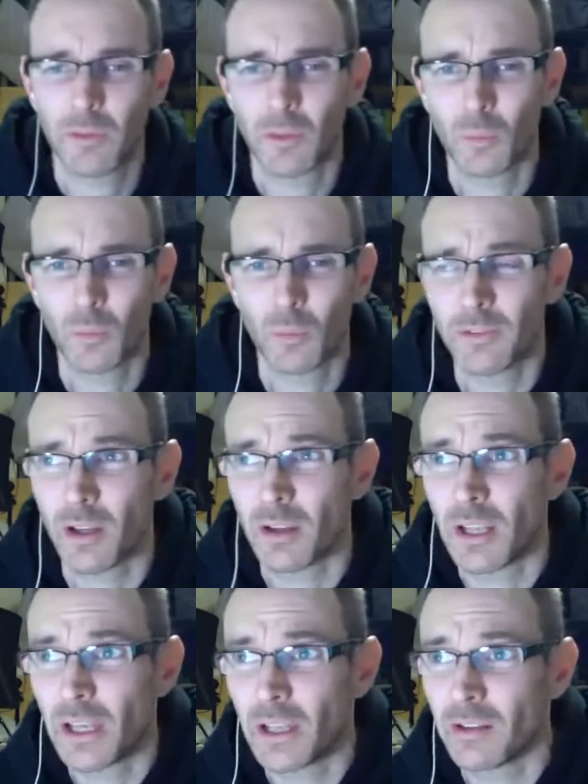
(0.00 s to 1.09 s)
we've done,
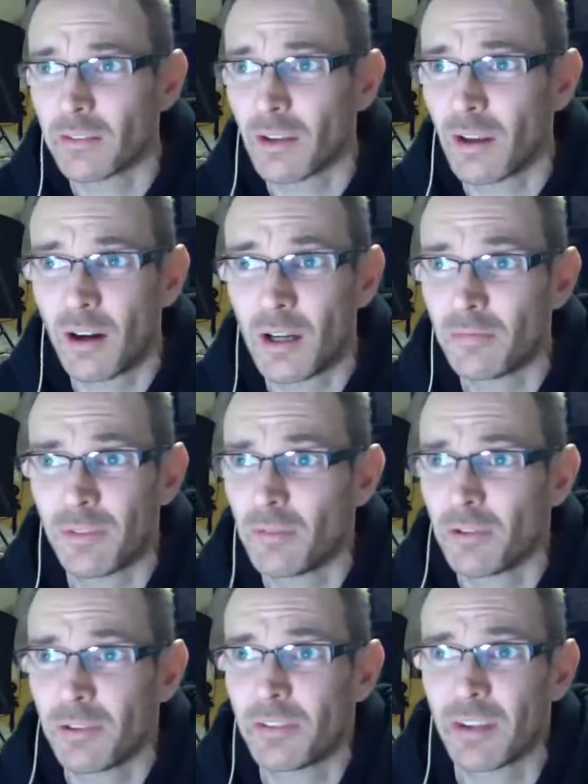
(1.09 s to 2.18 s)
and I've never
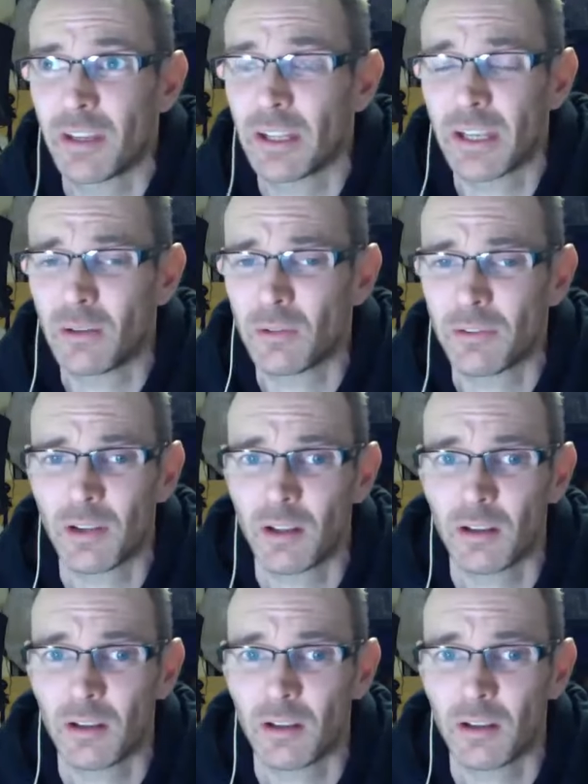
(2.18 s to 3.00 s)
seen a counselor